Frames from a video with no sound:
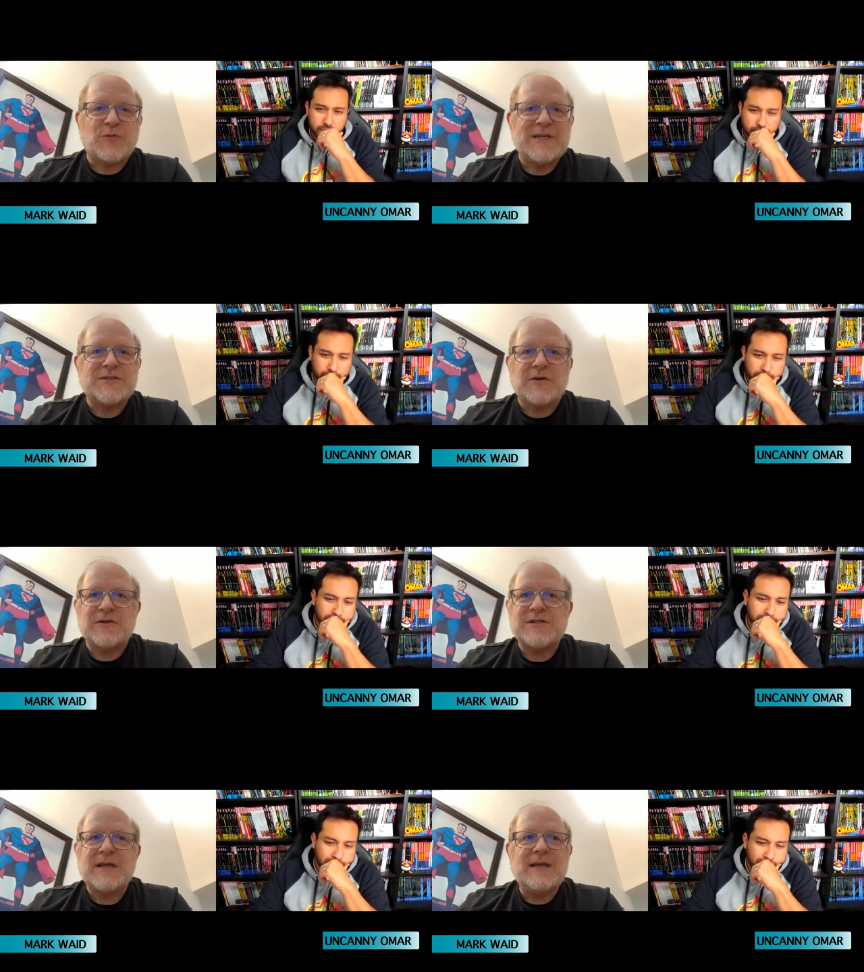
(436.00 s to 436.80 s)

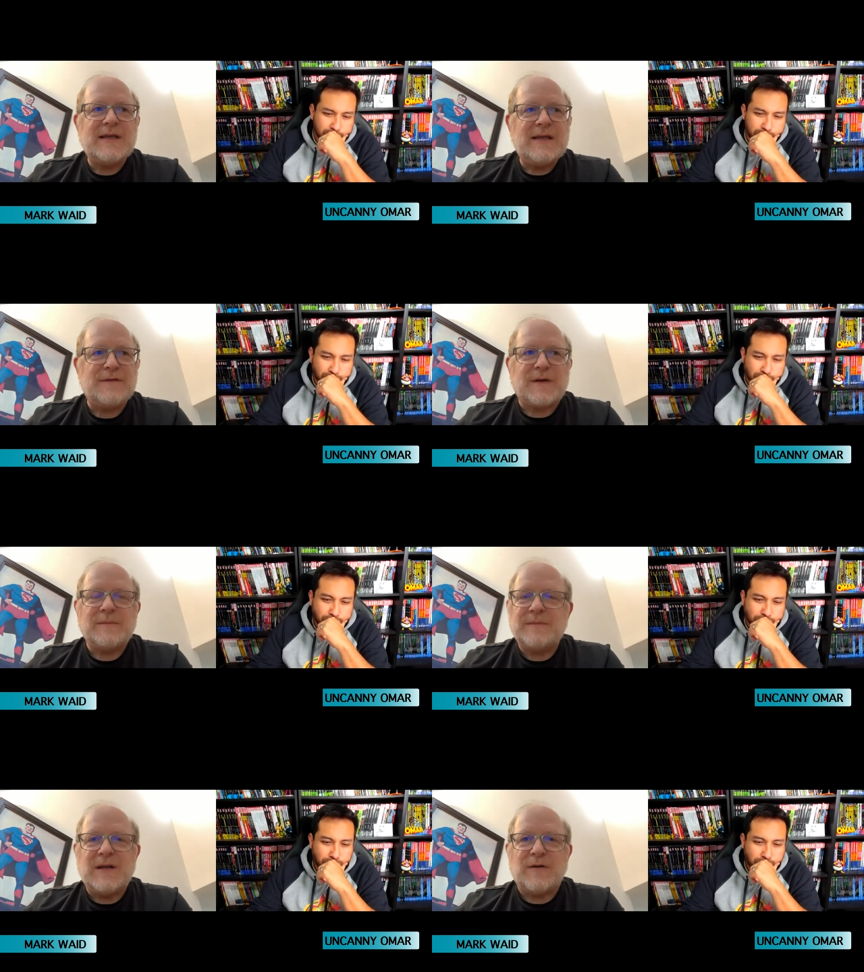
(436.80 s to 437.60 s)
Speaker 1: research. If
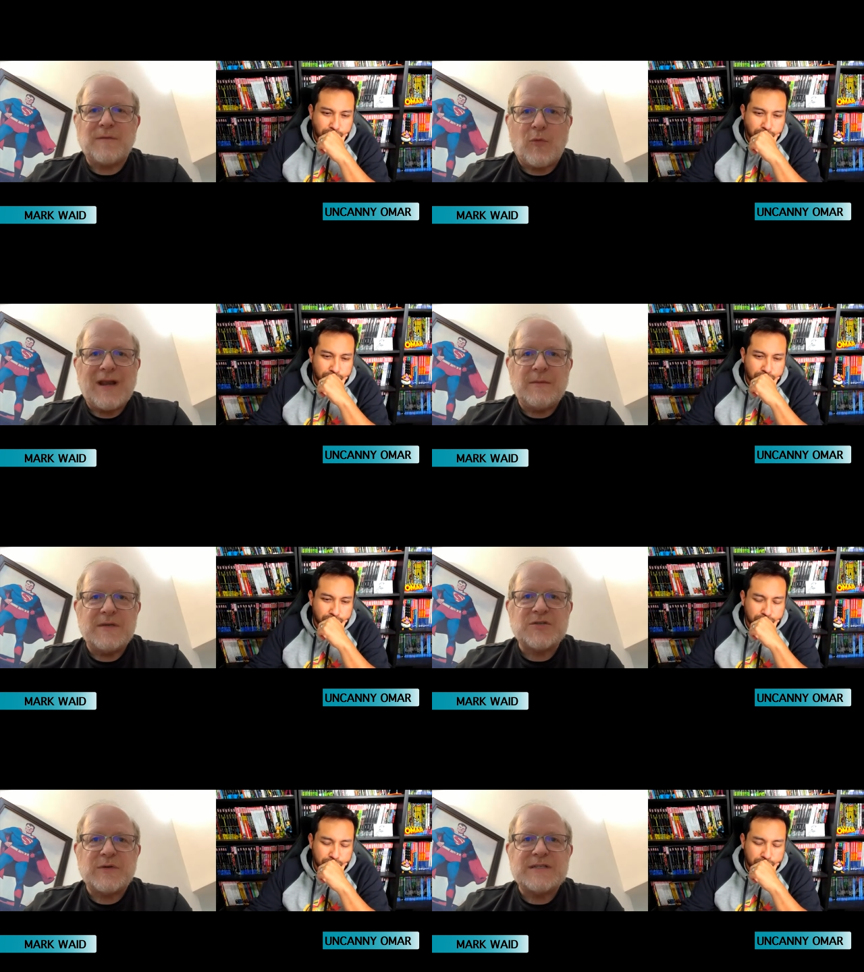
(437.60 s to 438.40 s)
I'm, you know, if I'm writing
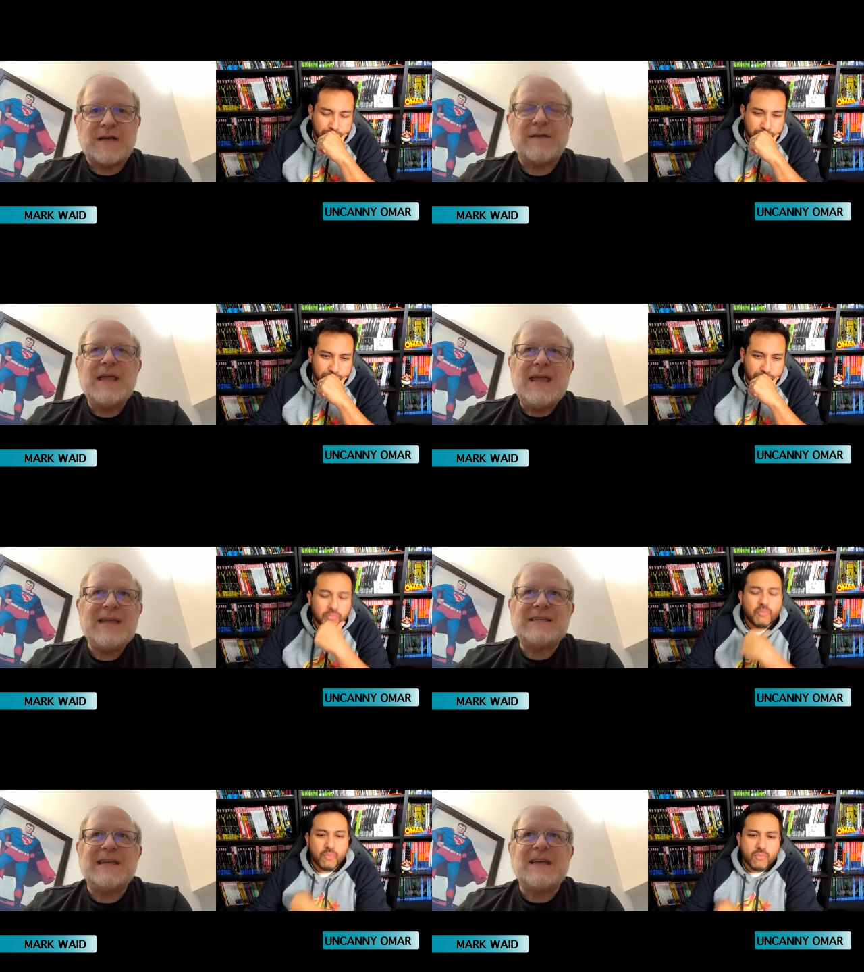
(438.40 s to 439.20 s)
mystery stuff,
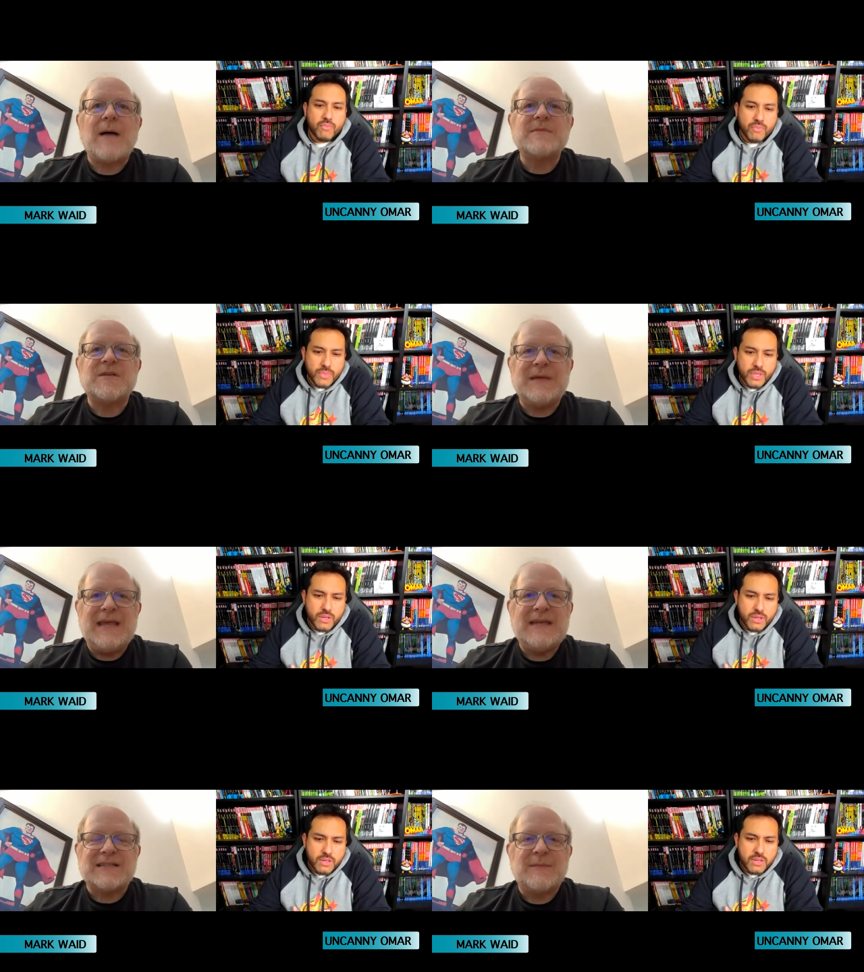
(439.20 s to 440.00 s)
it it comes to me
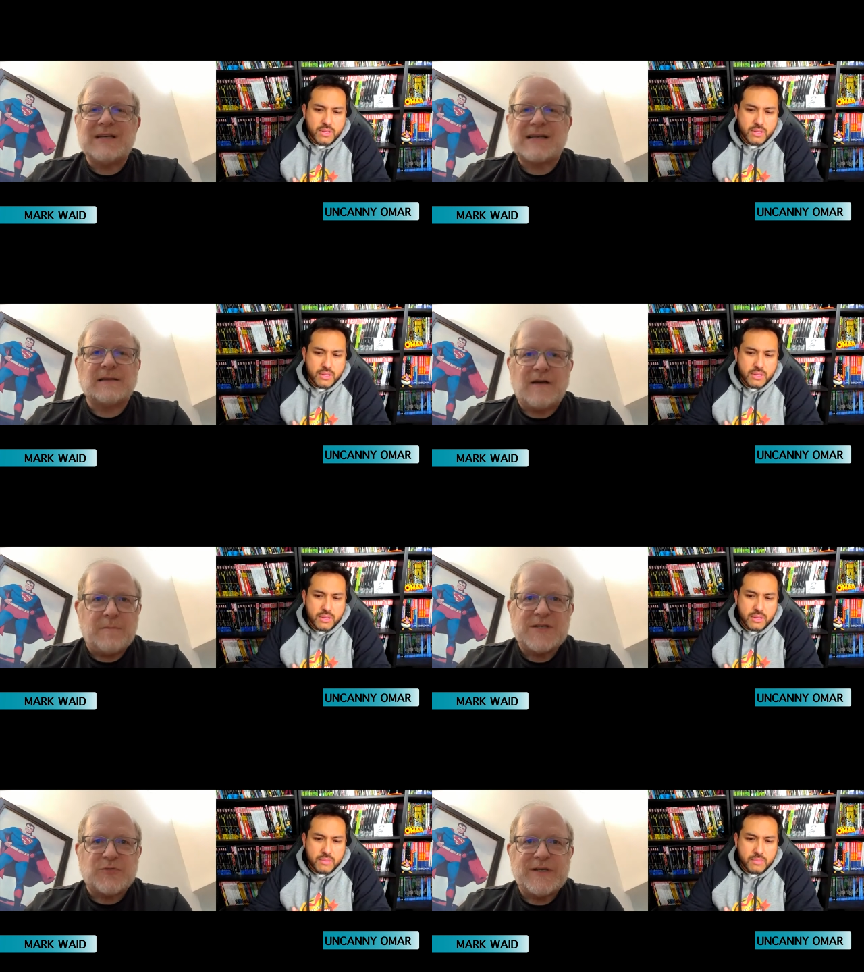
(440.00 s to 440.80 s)
easily because I love
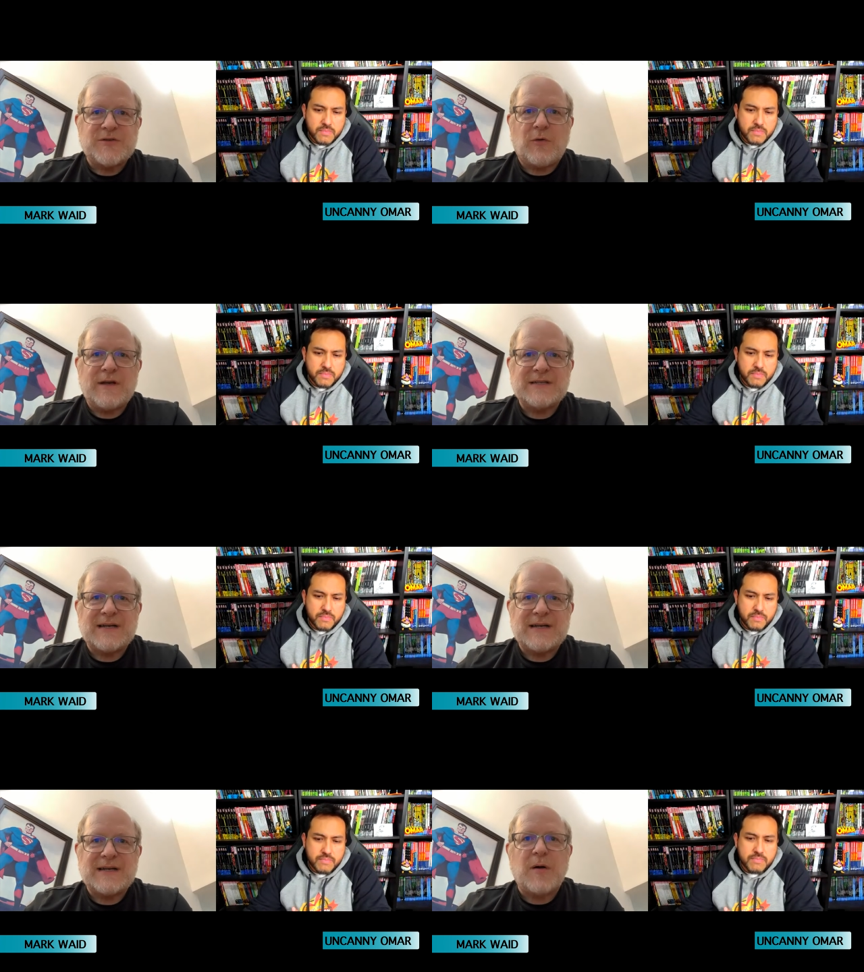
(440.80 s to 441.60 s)
mystery stories and
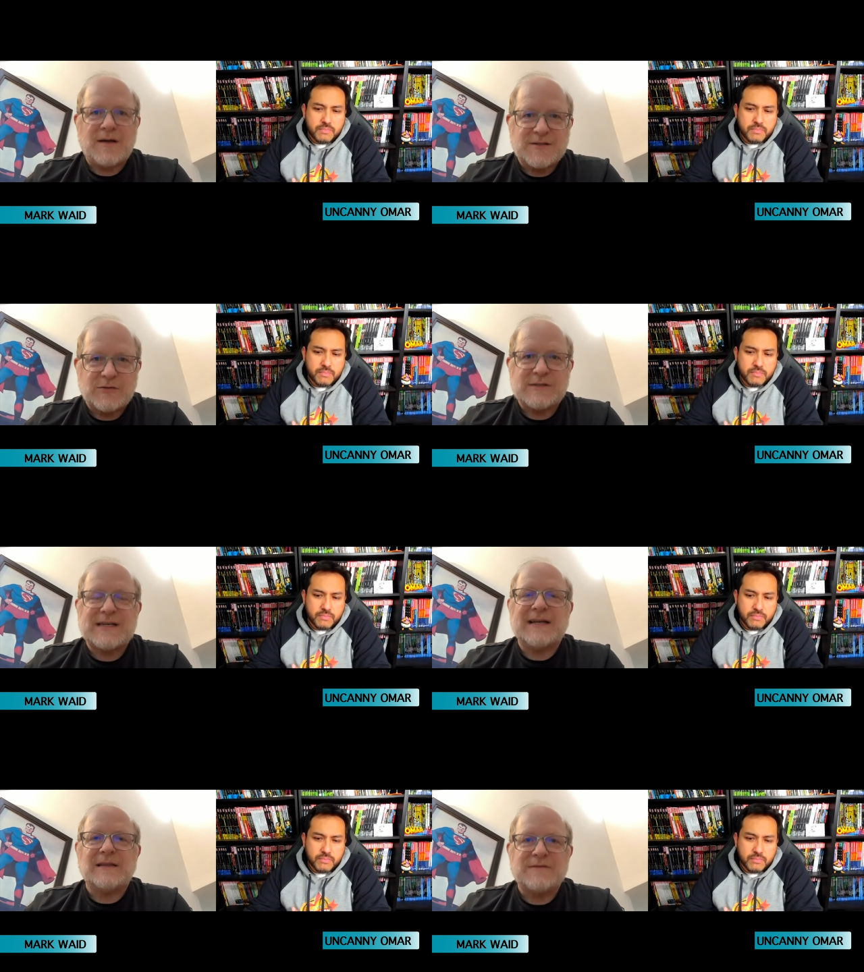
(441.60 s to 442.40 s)
I love puzzles
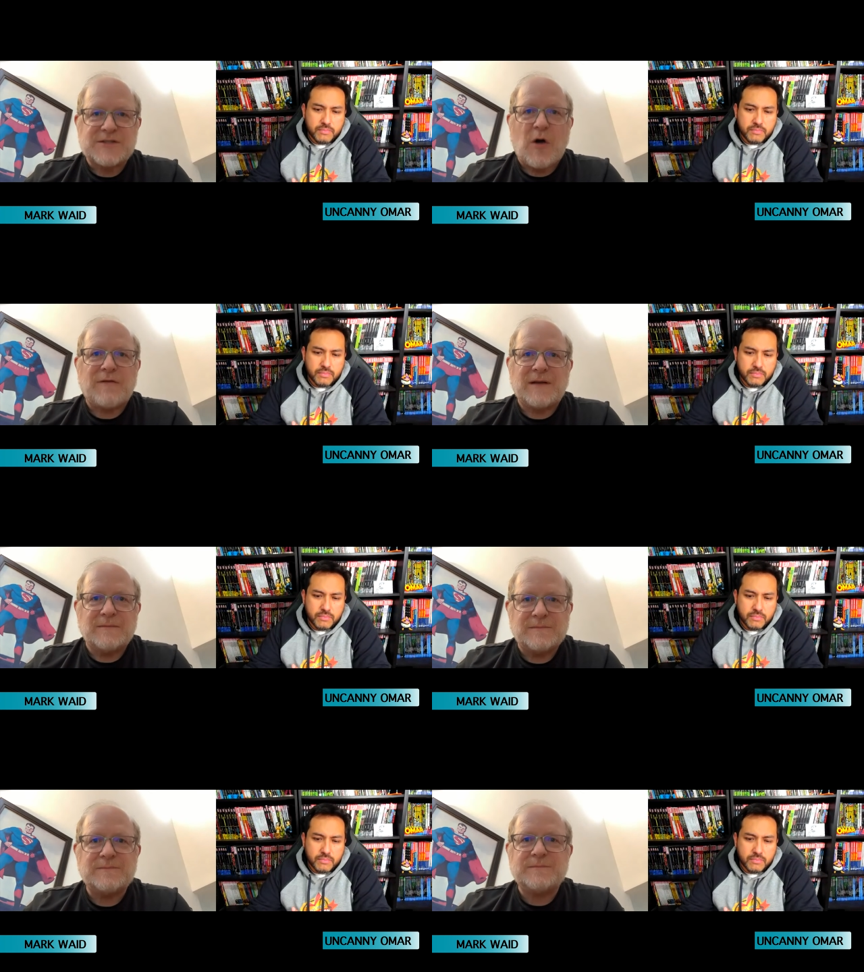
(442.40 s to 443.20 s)
and I love
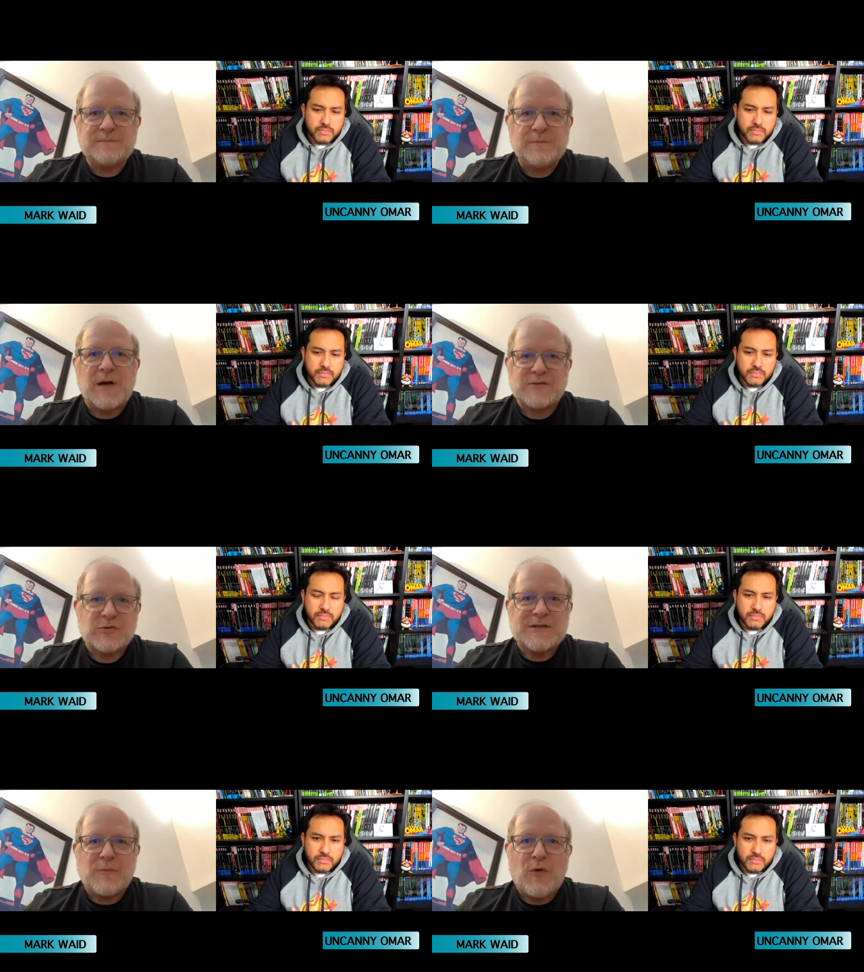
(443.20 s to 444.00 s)
solving
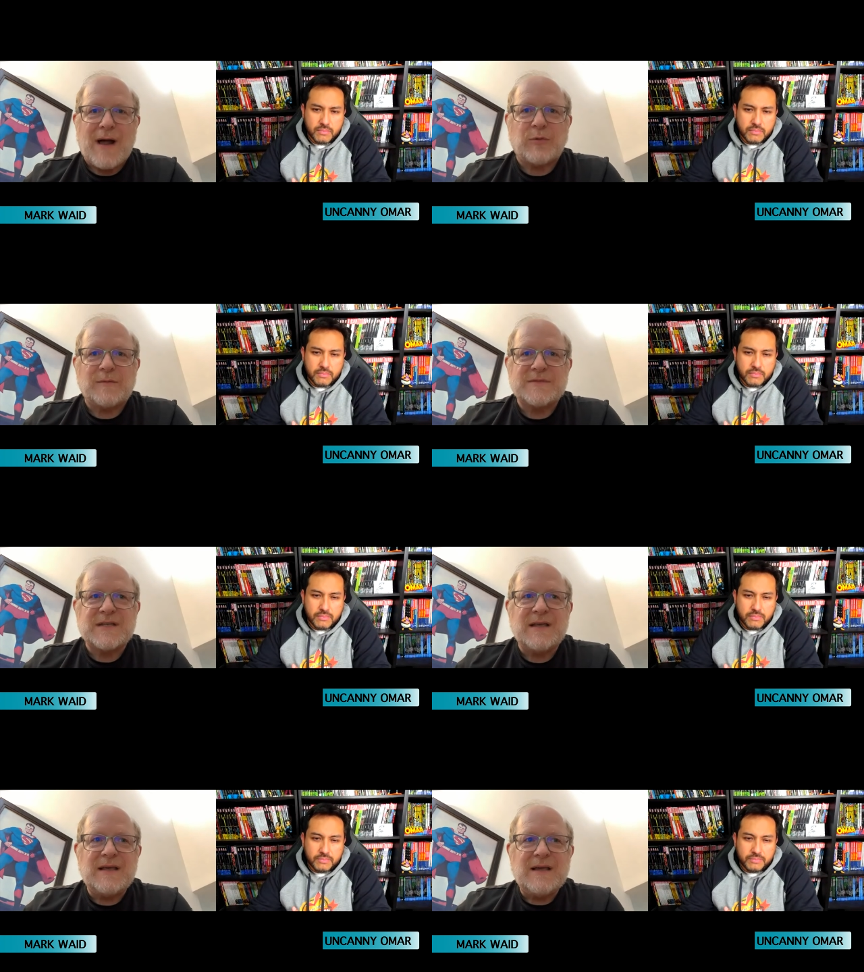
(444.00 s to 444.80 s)
puzzles and problems.